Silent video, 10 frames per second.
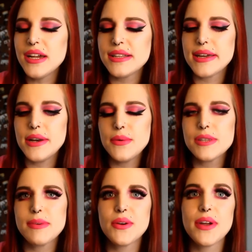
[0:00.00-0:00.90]
because I know
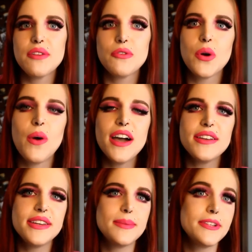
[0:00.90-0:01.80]
it's been around for a
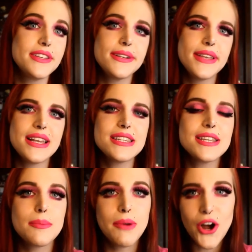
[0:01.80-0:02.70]
while and I'm a little late
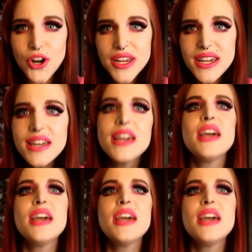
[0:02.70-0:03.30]
to the party.